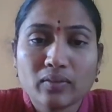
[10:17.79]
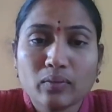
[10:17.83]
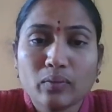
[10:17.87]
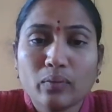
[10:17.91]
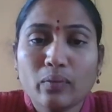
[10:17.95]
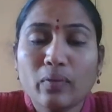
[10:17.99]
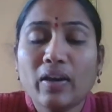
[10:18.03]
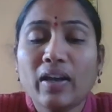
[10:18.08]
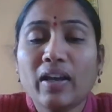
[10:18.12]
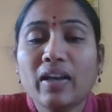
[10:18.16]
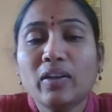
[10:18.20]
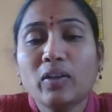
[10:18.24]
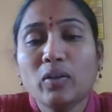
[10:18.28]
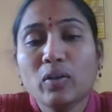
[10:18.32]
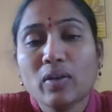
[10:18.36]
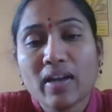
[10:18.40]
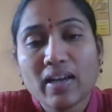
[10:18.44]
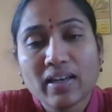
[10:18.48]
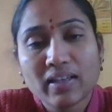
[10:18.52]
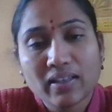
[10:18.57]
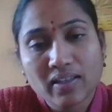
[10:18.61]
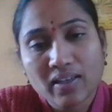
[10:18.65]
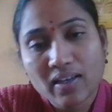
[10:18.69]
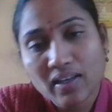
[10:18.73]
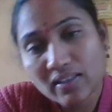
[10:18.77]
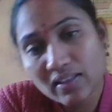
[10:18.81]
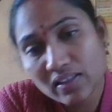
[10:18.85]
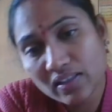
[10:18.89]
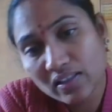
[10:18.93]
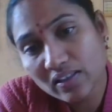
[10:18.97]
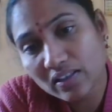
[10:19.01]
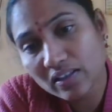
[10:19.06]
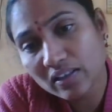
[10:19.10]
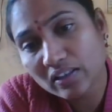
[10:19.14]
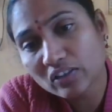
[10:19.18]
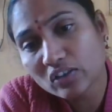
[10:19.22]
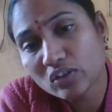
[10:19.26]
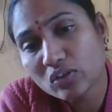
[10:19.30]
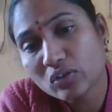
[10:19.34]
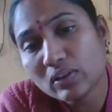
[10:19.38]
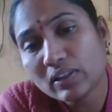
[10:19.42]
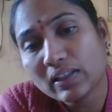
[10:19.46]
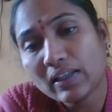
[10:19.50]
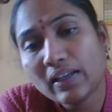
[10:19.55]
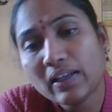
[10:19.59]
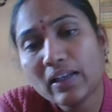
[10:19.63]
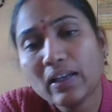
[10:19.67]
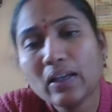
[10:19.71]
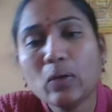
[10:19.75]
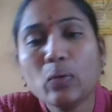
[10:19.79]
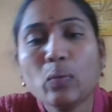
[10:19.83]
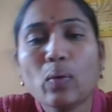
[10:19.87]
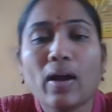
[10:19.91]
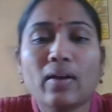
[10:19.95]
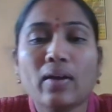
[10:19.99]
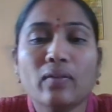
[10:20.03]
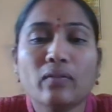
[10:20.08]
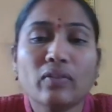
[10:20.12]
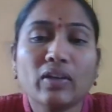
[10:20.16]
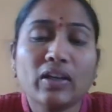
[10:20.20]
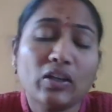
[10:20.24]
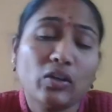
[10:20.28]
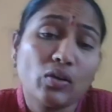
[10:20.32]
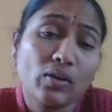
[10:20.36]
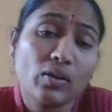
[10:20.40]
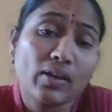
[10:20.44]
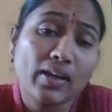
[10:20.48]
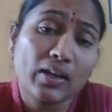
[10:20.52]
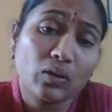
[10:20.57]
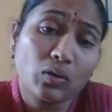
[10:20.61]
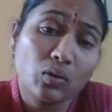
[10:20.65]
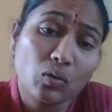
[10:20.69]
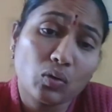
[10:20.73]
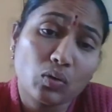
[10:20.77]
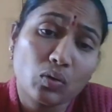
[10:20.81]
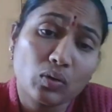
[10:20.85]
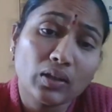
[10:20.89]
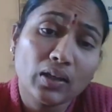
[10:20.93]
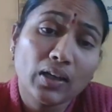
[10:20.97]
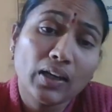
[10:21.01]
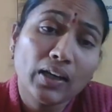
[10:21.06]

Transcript: where you can construct to live and where you can grow